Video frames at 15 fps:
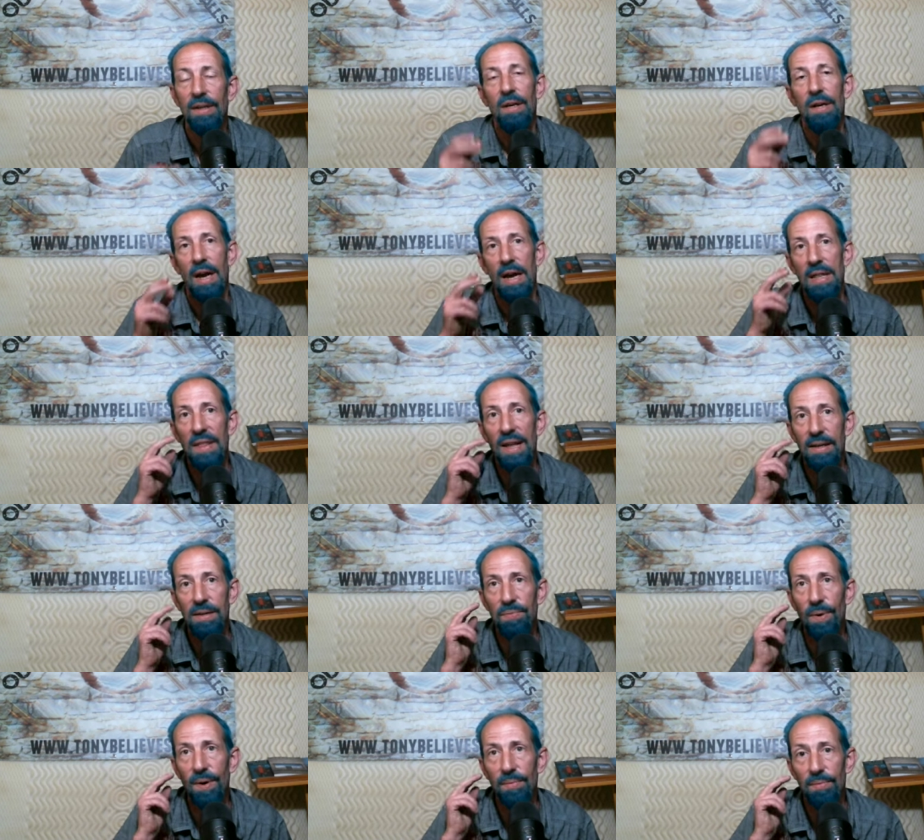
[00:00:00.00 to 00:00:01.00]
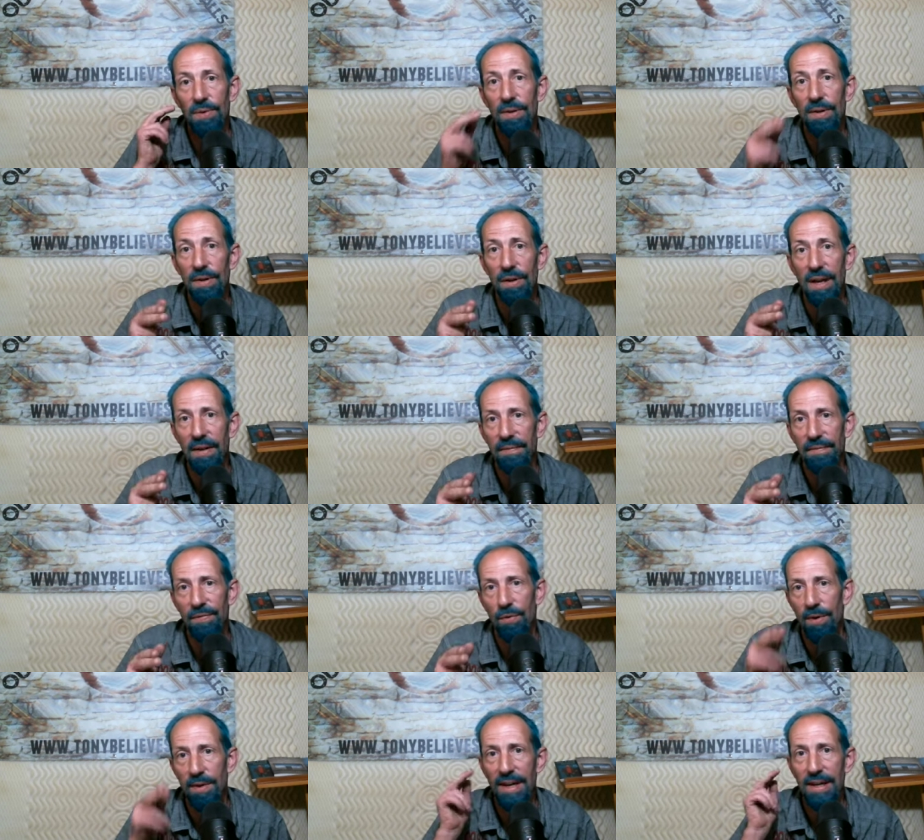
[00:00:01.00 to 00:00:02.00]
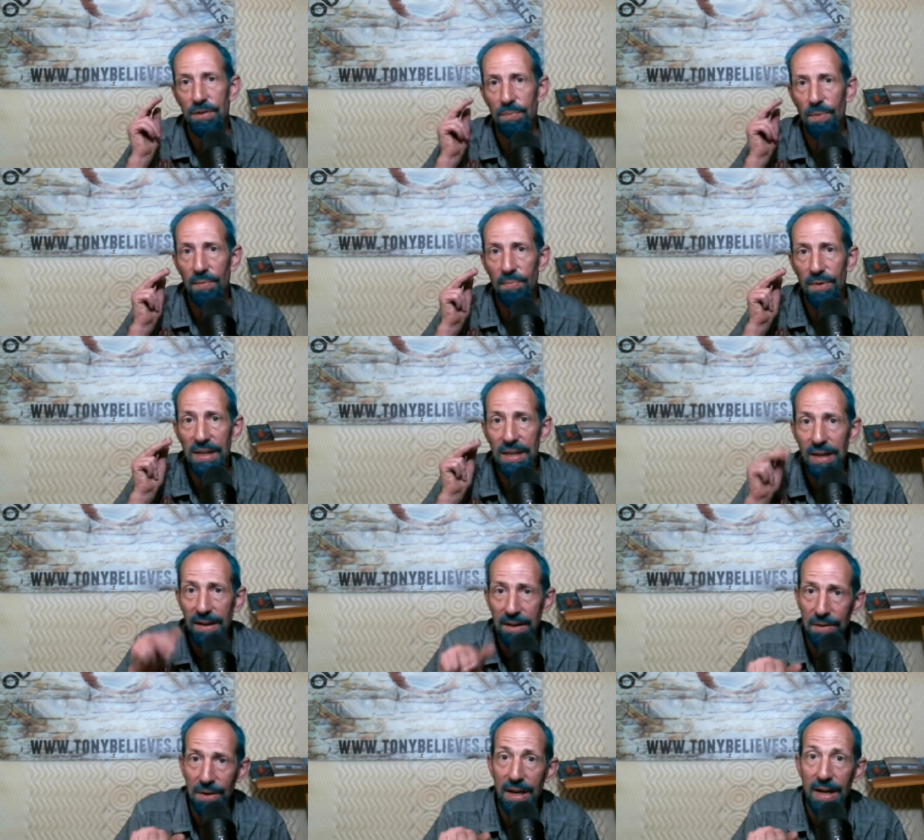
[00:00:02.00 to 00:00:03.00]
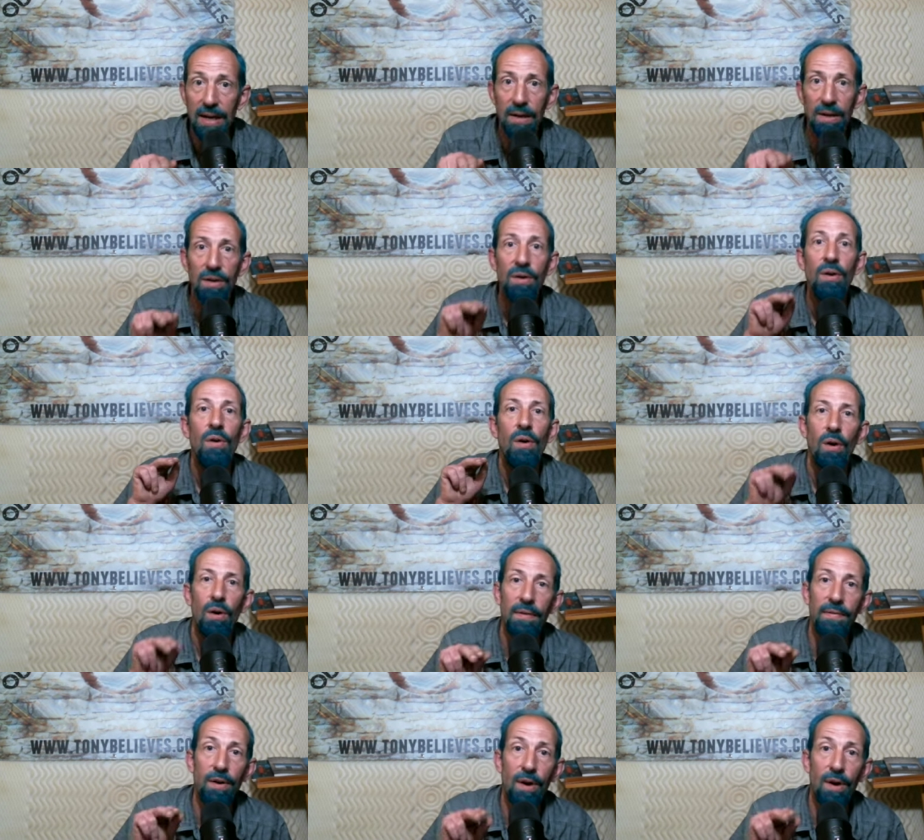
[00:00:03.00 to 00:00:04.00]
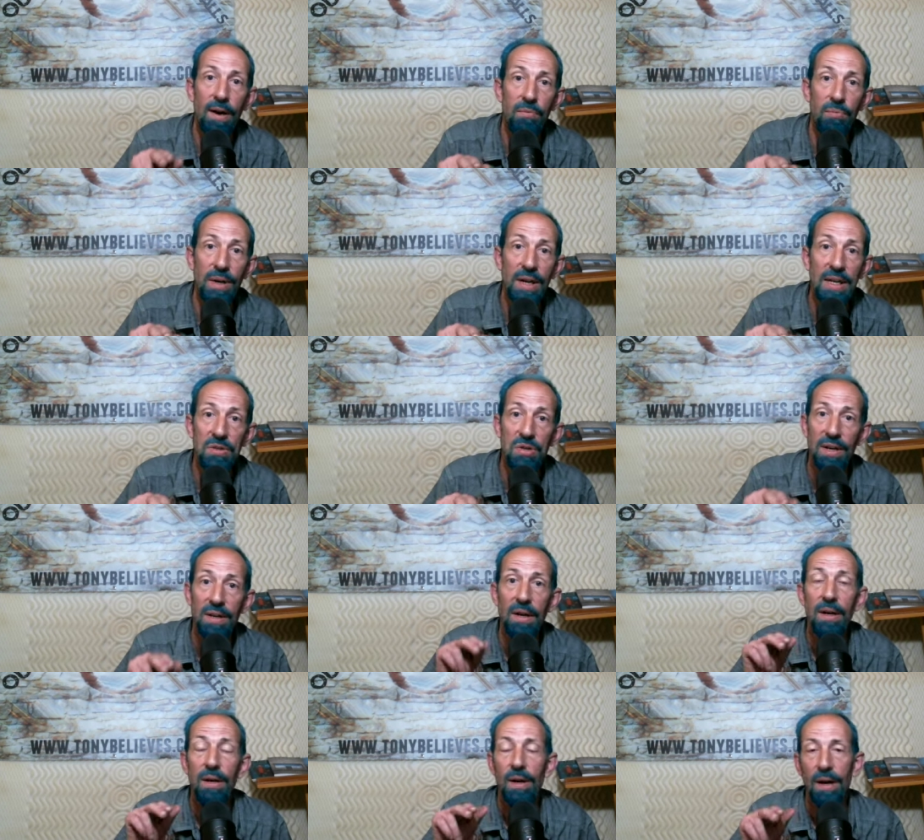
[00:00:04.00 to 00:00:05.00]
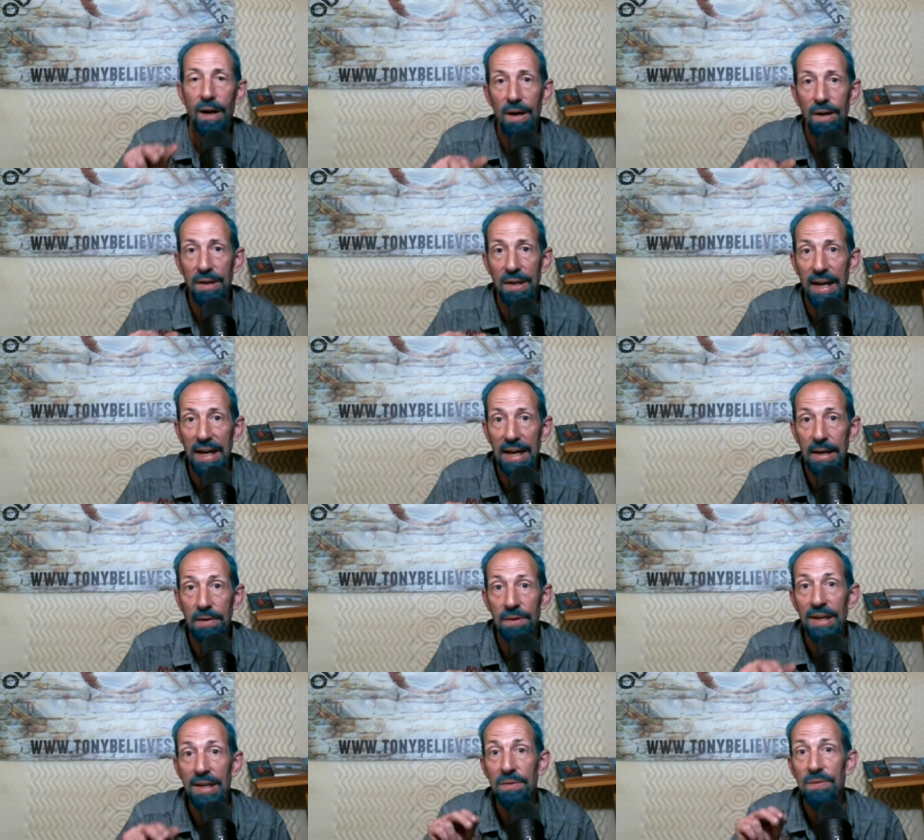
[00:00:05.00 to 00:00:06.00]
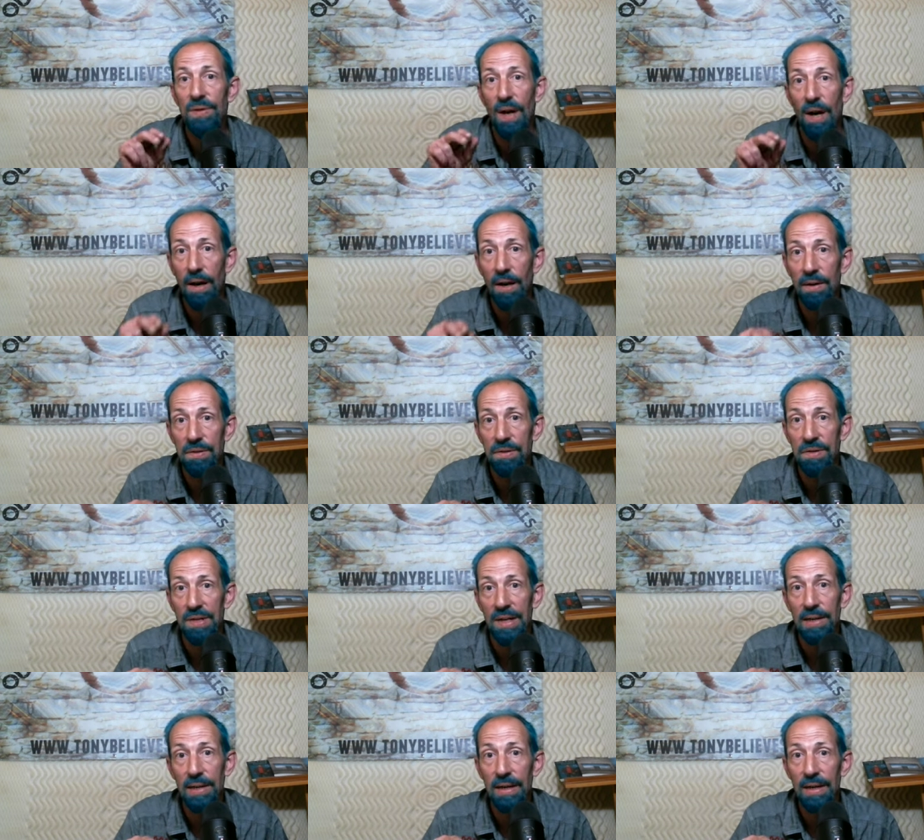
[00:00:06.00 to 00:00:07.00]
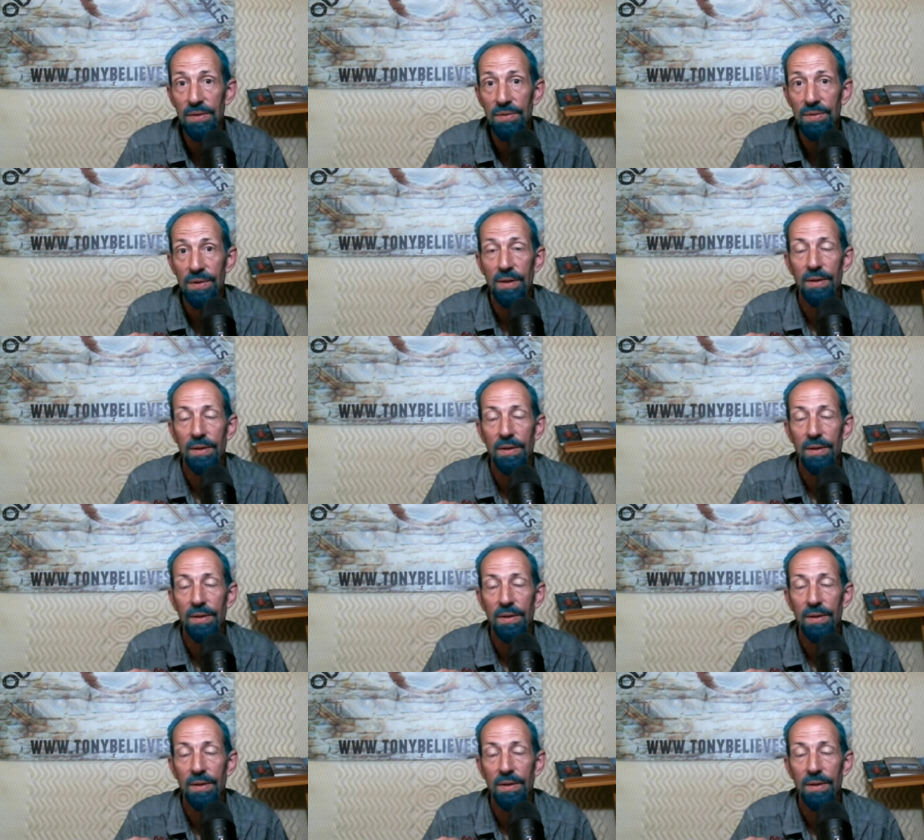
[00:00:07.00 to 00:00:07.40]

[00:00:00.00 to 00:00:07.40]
And that's what we're looking for. That's what we declare over our region, our counties, our cities.